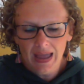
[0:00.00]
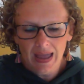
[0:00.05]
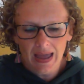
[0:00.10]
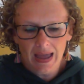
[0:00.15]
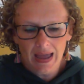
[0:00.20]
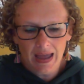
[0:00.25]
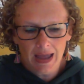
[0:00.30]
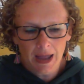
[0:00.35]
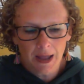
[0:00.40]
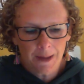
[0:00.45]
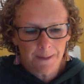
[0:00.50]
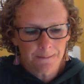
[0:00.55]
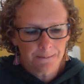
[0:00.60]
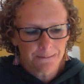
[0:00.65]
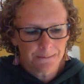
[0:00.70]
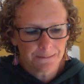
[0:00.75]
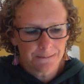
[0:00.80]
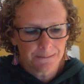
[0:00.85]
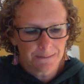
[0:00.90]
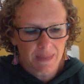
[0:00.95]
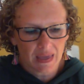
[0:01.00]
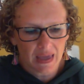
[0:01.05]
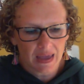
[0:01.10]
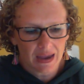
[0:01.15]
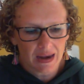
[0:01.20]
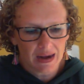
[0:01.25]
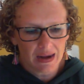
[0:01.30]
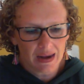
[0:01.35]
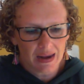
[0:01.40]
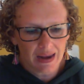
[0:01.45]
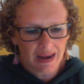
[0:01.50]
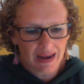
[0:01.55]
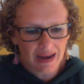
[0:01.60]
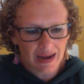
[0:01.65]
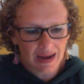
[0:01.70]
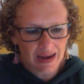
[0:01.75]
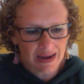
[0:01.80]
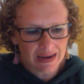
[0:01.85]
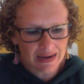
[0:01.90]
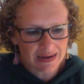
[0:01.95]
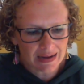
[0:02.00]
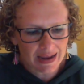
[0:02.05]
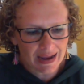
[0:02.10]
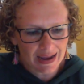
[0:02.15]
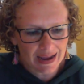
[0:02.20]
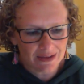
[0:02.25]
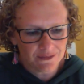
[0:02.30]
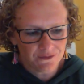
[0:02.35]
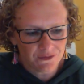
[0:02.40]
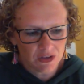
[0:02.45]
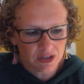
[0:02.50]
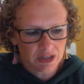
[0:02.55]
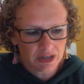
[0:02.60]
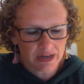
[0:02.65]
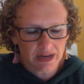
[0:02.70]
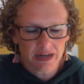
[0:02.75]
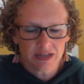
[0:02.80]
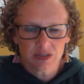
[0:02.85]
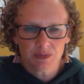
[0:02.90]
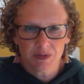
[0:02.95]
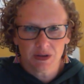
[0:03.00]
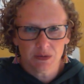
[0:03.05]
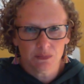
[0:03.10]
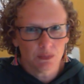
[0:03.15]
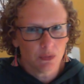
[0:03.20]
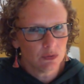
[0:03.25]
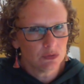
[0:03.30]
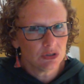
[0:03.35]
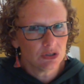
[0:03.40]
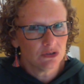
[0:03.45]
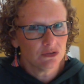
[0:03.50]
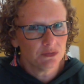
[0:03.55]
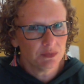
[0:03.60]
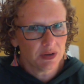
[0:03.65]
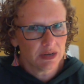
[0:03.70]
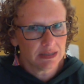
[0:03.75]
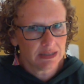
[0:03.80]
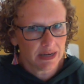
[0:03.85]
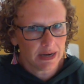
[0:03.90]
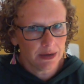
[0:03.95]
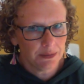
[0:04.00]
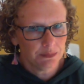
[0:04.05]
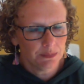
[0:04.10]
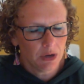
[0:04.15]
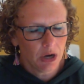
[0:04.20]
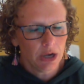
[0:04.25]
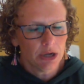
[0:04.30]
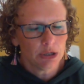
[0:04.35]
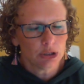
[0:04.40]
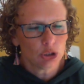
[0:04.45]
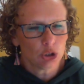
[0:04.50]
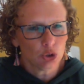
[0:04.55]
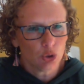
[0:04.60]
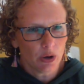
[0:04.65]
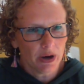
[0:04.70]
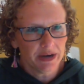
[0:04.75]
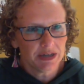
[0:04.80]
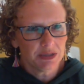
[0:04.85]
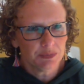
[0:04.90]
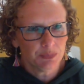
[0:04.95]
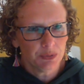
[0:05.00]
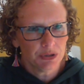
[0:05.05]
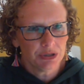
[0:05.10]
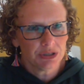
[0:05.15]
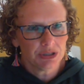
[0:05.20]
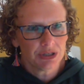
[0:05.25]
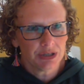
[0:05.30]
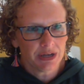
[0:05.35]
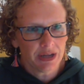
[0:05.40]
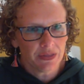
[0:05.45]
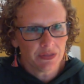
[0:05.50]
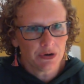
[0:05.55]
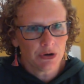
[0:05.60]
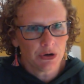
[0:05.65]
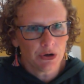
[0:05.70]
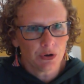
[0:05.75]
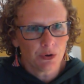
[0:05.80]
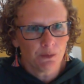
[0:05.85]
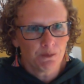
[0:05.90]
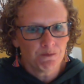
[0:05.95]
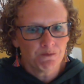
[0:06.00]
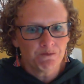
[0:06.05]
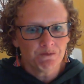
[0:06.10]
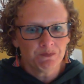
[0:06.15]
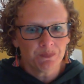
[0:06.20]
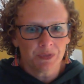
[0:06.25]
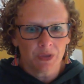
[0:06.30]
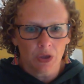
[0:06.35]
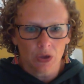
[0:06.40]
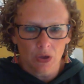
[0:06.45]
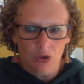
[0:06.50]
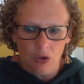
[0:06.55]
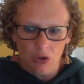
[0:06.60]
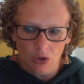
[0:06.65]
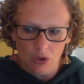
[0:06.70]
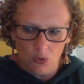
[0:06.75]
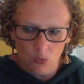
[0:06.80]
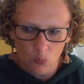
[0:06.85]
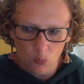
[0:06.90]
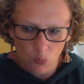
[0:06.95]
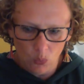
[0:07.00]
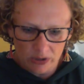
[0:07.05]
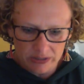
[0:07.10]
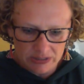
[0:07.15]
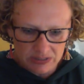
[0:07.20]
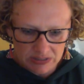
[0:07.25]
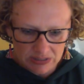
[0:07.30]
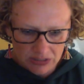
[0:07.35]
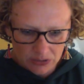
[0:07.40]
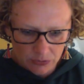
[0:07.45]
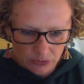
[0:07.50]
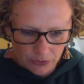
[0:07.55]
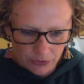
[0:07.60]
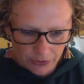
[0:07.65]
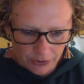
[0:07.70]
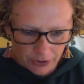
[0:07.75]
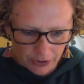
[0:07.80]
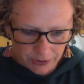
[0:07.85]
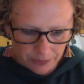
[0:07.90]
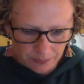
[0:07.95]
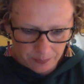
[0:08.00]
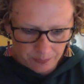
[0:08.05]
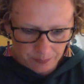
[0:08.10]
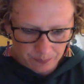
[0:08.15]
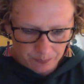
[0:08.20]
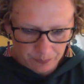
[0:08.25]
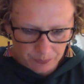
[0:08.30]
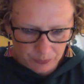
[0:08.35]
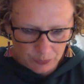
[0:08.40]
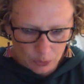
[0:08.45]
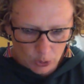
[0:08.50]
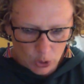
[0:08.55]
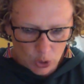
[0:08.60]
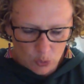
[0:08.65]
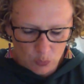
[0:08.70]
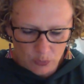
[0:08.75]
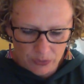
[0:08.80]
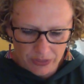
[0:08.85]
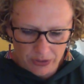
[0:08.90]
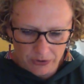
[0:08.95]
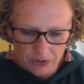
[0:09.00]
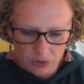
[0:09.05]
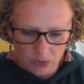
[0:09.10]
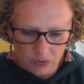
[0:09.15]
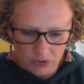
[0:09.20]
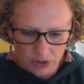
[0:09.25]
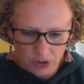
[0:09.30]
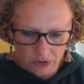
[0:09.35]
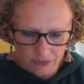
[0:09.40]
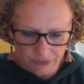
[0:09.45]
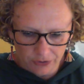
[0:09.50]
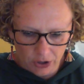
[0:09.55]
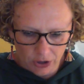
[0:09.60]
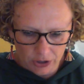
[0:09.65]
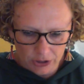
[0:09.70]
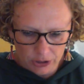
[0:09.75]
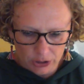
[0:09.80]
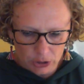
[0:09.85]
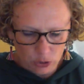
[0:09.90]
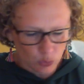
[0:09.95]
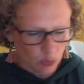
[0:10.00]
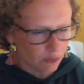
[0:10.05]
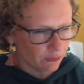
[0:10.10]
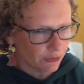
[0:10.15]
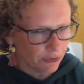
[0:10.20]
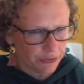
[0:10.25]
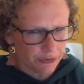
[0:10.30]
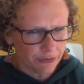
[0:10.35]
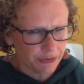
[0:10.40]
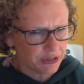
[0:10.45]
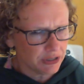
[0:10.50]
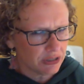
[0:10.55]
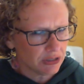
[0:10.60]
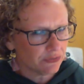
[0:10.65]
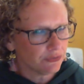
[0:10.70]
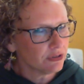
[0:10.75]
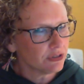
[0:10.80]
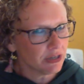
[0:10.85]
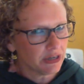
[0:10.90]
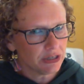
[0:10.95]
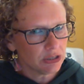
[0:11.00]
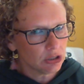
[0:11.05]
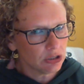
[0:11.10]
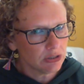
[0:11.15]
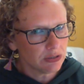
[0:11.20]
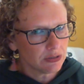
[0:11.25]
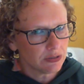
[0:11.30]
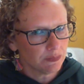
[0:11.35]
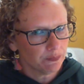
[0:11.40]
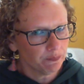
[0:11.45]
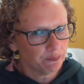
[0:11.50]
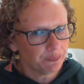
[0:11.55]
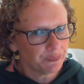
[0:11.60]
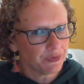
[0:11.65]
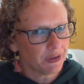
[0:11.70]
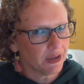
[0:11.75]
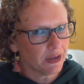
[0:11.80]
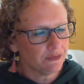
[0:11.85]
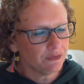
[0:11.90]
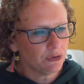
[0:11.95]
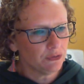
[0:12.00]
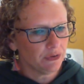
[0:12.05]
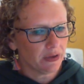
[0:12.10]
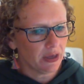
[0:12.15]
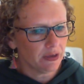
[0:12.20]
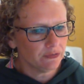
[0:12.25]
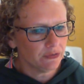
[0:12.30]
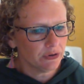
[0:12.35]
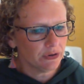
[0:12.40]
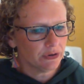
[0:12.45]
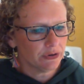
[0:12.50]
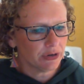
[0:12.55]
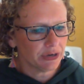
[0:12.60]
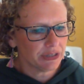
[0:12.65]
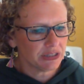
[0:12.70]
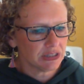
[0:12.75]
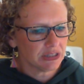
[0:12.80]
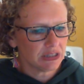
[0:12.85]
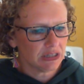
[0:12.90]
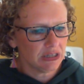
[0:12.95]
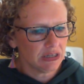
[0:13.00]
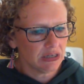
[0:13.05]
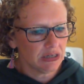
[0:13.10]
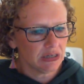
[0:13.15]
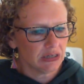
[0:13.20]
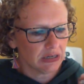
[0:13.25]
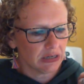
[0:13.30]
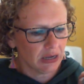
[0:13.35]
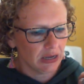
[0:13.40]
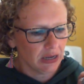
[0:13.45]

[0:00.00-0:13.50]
And I feel like I spend most of my day trying to put together one single thought without going off on 12 or 13 different tangents. If you've ever seen